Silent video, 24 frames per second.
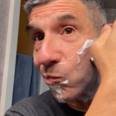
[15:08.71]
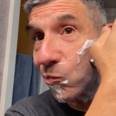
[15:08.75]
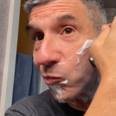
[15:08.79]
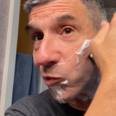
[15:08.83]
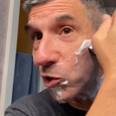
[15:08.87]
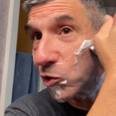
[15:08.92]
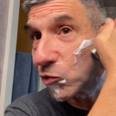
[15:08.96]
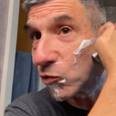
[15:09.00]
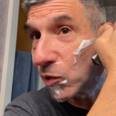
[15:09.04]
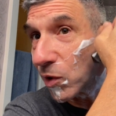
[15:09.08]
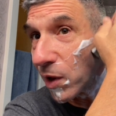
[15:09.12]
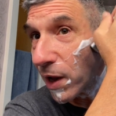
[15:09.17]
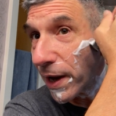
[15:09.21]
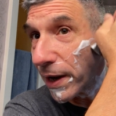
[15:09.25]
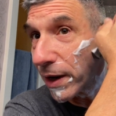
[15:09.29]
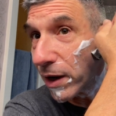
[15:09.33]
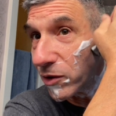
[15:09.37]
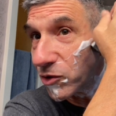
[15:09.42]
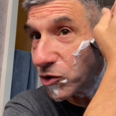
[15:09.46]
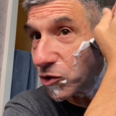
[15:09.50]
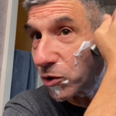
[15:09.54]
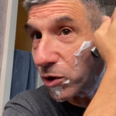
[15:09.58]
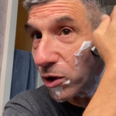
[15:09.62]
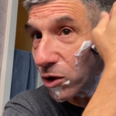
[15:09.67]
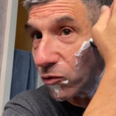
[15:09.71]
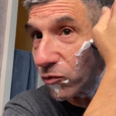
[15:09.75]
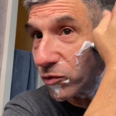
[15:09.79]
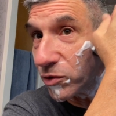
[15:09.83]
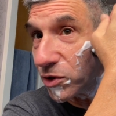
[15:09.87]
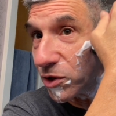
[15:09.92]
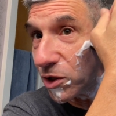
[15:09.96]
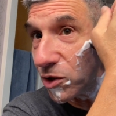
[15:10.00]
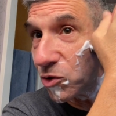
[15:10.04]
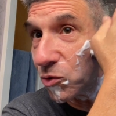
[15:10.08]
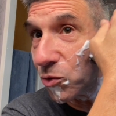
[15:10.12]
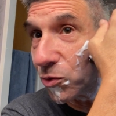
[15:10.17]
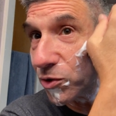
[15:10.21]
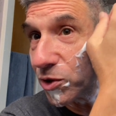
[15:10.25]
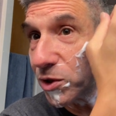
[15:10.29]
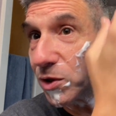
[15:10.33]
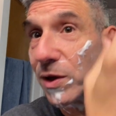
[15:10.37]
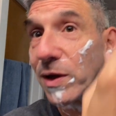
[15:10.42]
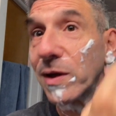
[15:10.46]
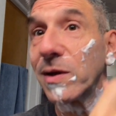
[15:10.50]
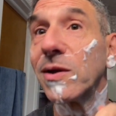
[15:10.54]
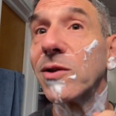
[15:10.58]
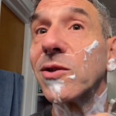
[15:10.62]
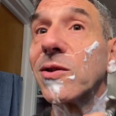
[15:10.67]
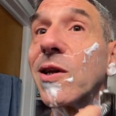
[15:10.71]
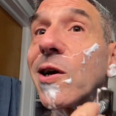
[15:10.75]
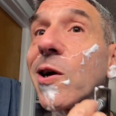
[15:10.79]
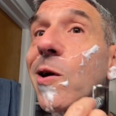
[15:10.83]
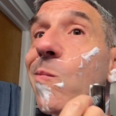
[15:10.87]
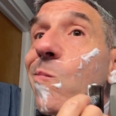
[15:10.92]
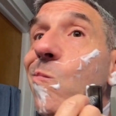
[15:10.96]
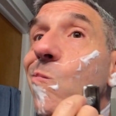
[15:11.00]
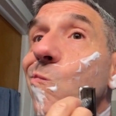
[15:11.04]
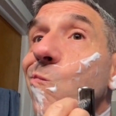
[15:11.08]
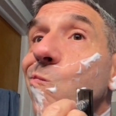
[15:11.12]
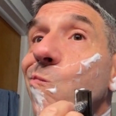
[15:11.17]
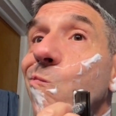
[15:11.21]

Just relying on sort of the residual slickness there.